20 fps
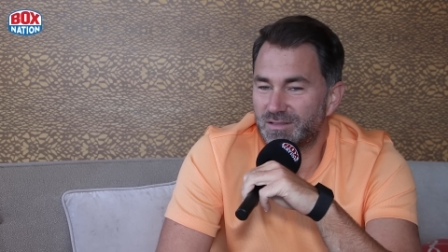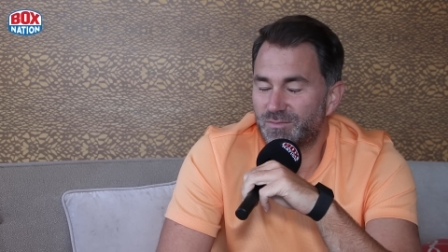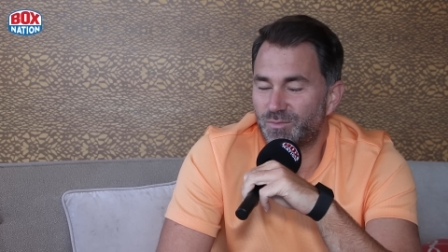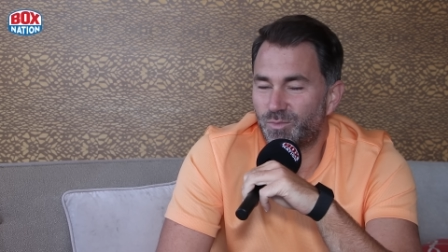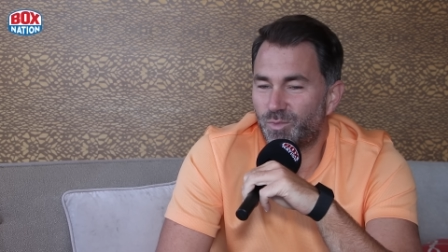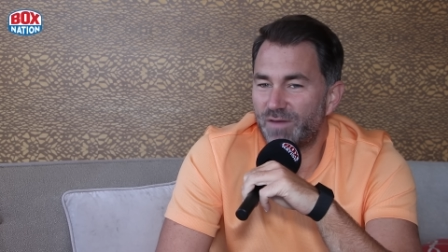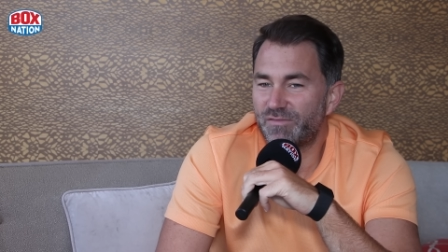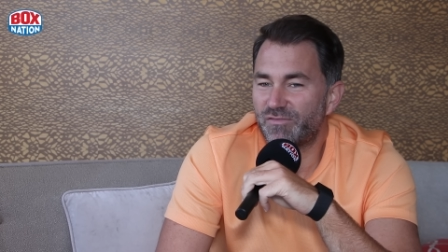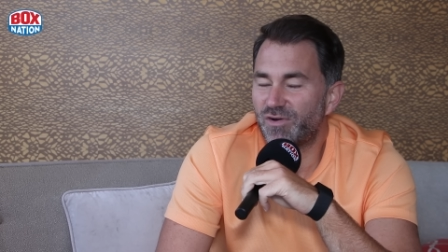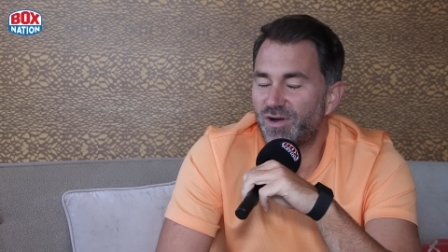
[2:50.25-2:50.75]

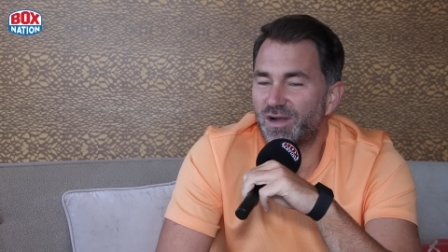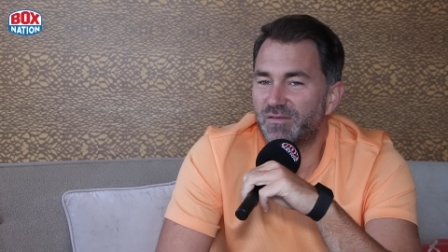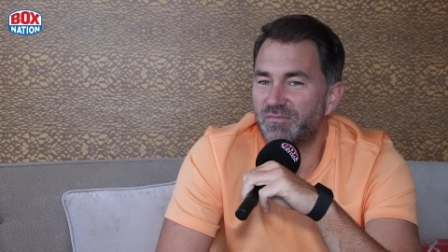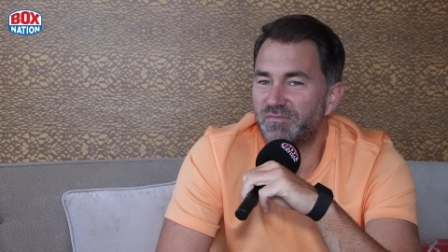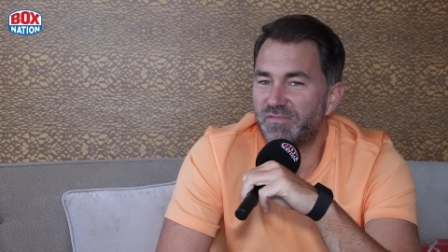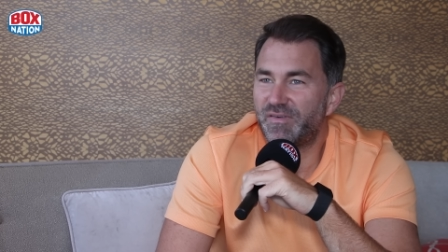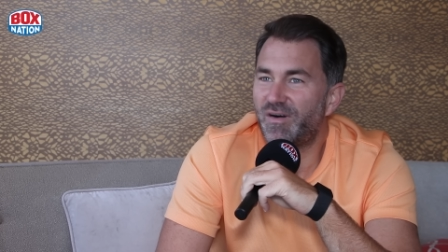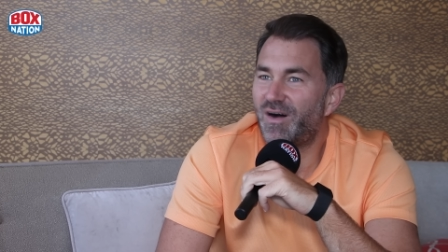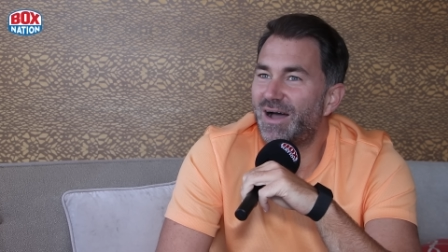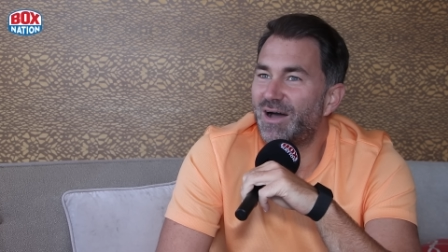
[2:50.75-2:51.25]
whether I can
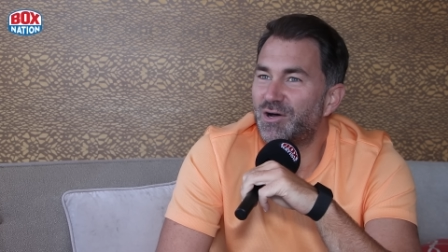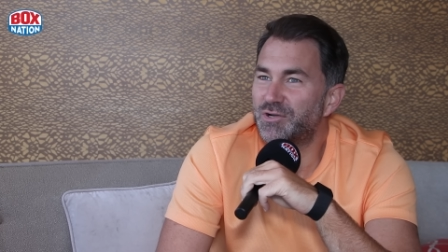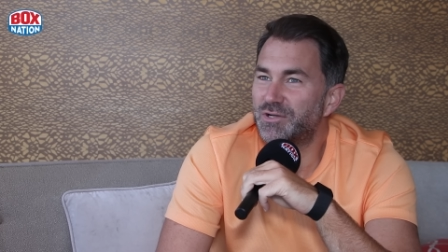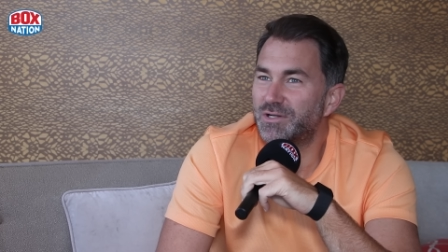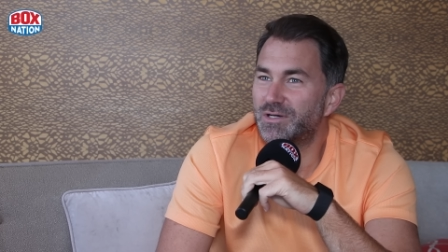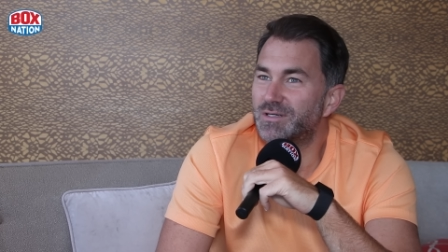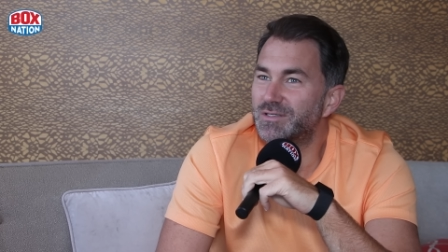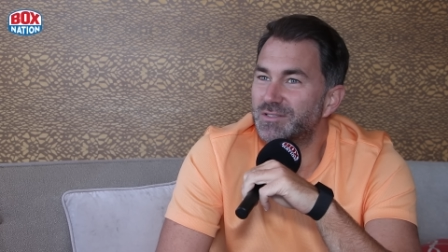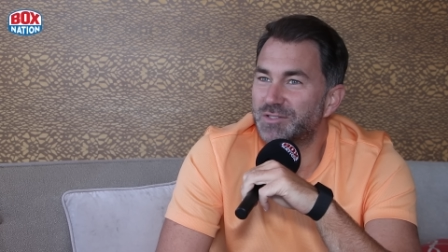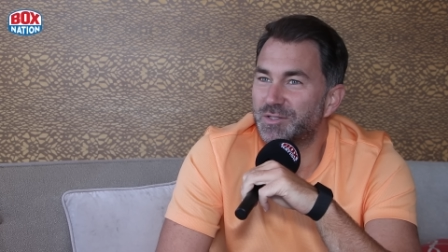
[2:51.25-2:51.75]
fight or
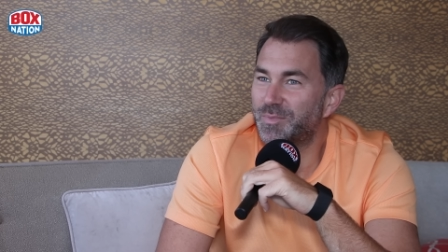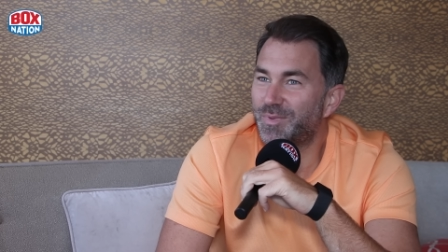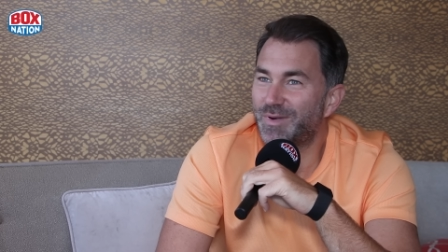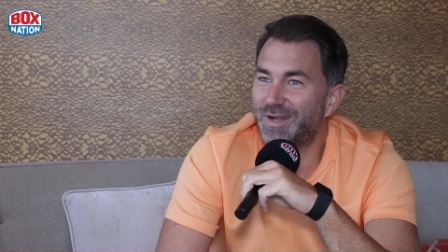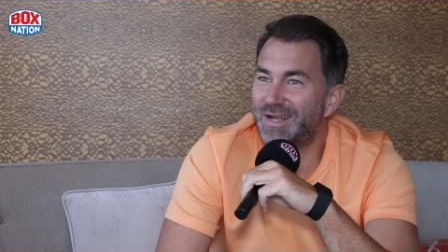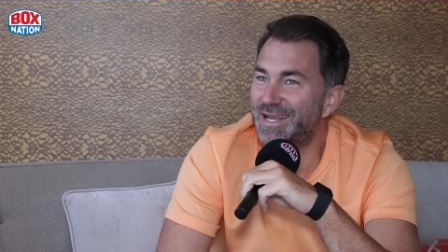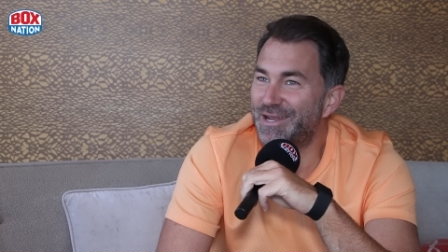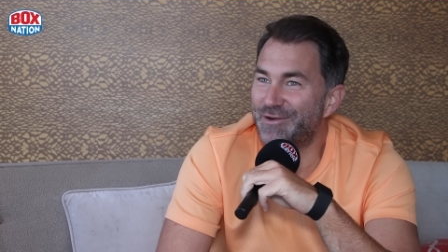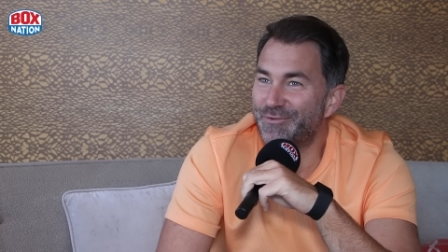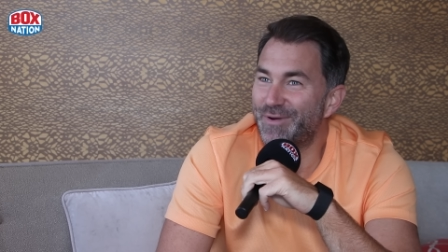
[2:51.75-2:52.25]
not is
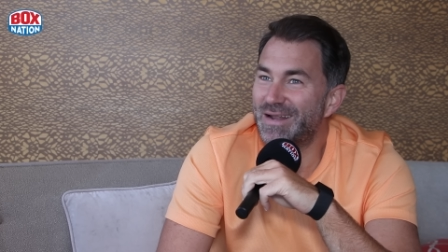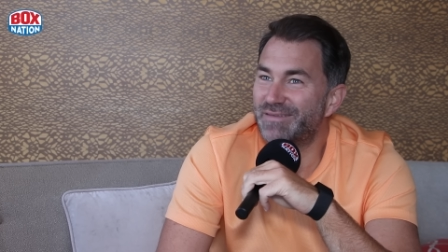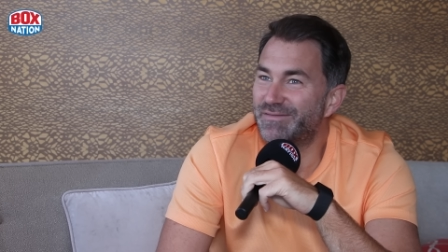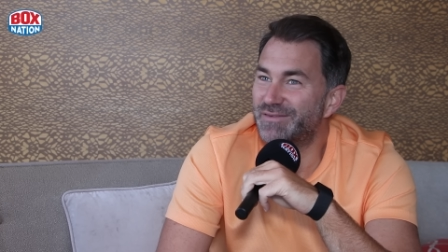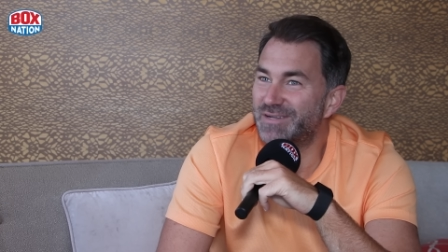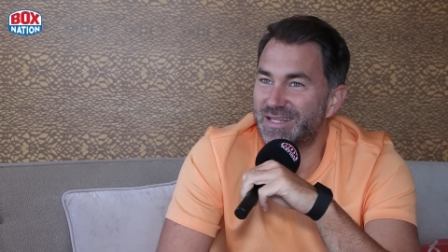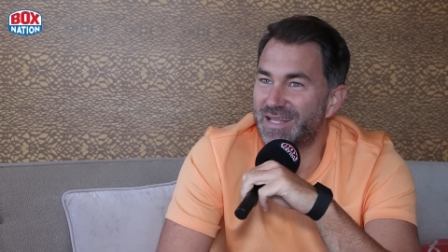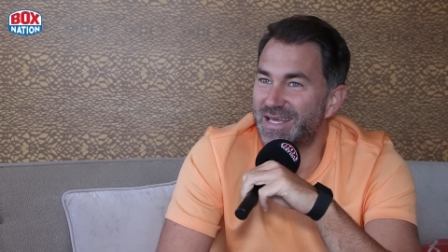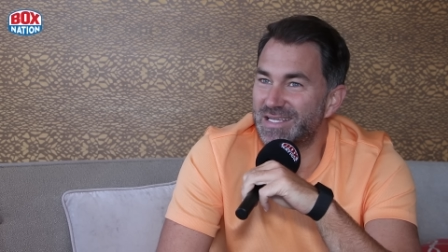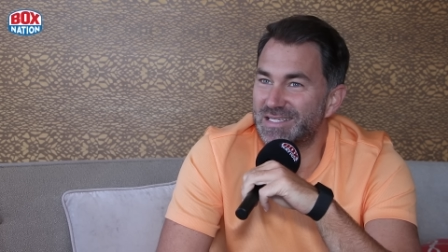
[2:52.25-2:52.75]
completely
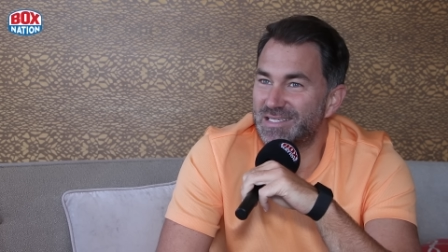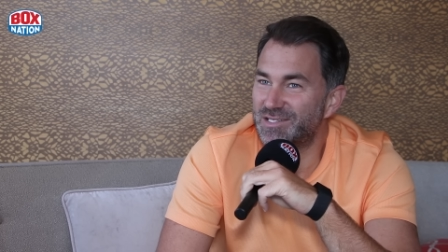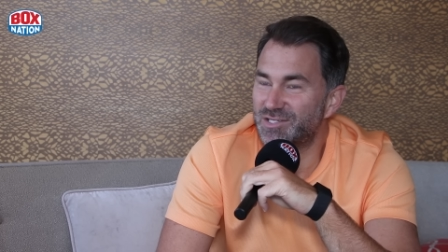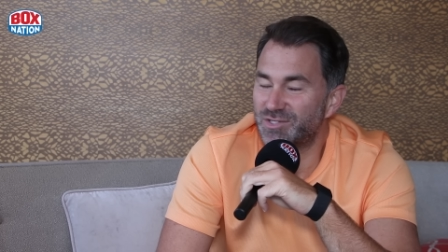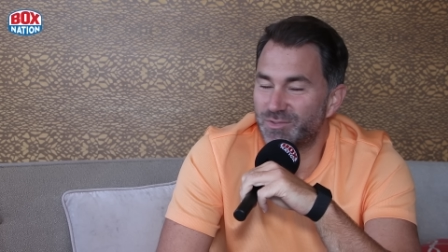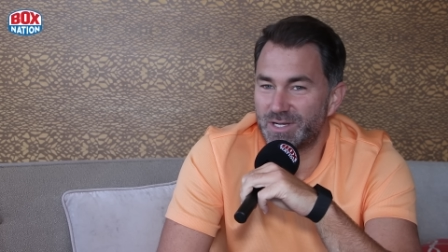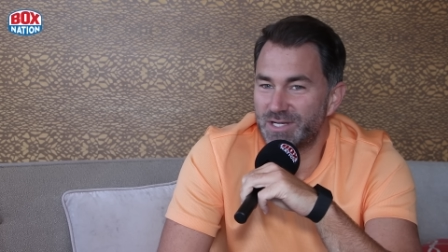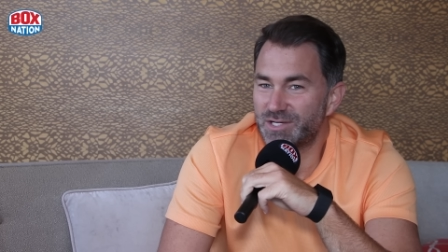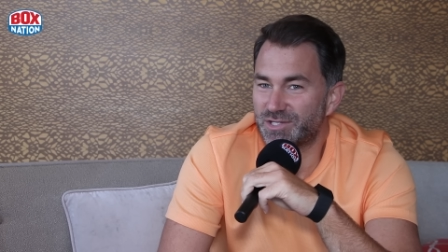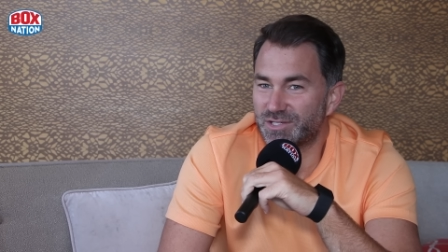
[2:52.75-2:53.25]
irrelevant in that
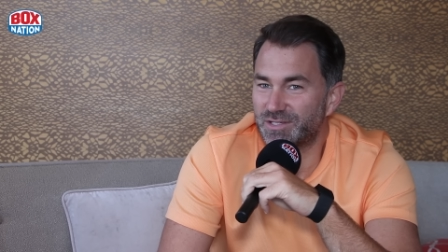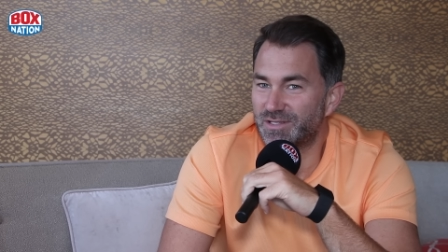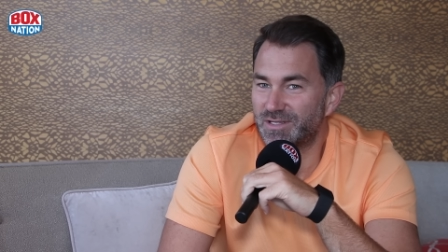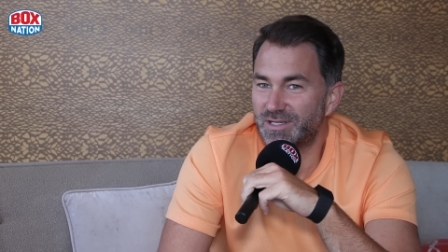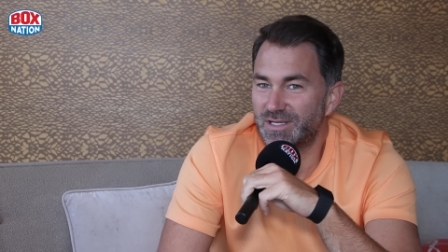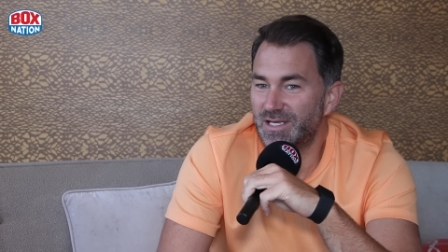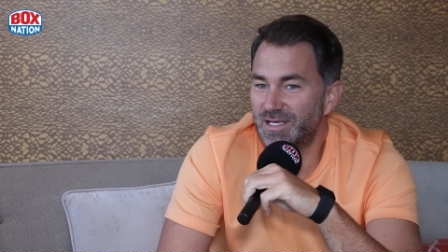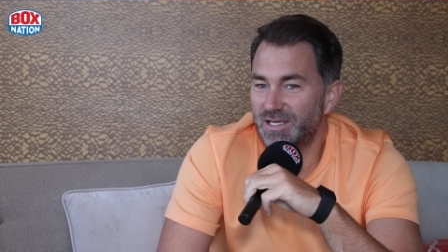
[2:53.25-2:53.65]
situation.